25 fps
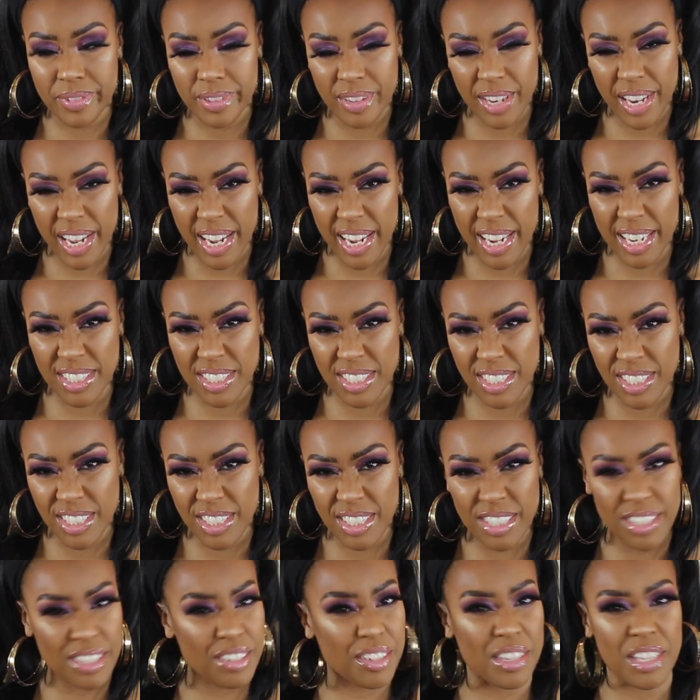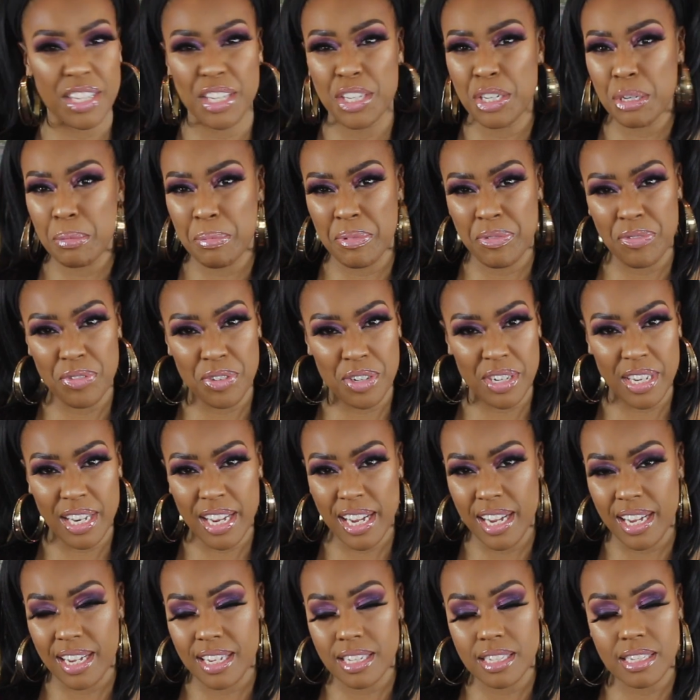last year or the year before
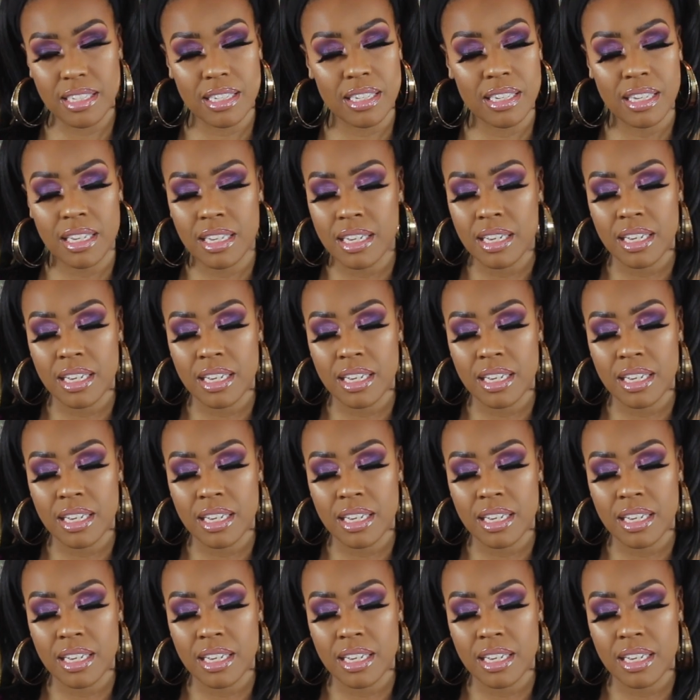last.